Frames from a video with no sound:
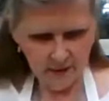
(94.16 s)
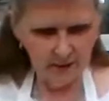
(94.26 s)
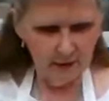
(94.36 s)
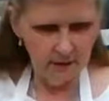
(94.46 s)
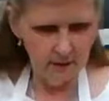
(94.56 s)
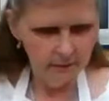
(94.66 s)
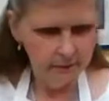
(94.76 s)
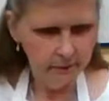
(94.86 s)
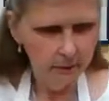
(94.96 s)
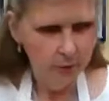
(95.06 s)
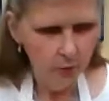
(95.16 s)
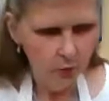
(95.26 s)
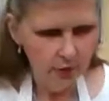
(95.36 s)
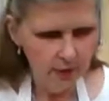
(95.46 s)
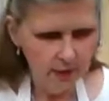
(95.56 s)
then
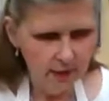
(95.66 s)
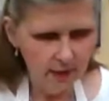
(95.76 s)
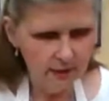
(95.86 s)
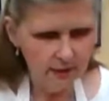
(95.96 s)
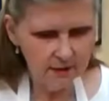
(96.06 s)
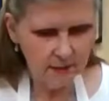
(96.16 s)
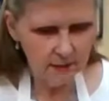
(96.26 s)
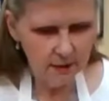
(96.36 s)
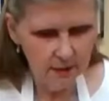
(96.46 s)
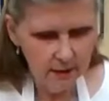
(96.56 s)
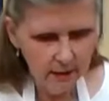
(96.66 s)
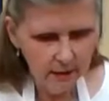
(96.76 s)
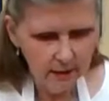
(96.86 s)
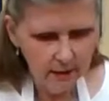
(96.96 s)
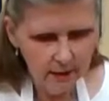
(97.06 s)
you'll take some
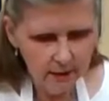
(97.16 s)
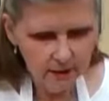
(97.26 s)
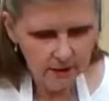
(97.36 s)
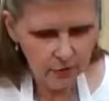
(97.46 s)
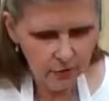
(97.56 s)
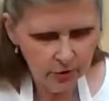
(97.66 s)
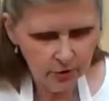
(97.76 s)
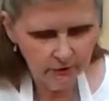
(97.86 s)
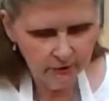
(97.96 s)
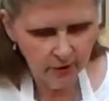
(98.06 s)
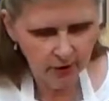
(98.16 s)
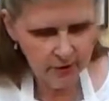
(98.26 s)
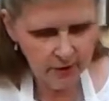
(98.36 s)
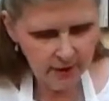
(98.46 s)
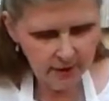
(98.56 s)
nice crunchy fried
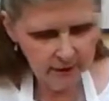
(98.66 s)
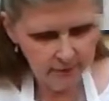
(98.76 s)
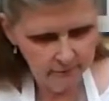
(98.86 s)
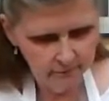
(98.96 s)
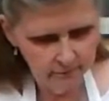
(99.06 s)
bacon.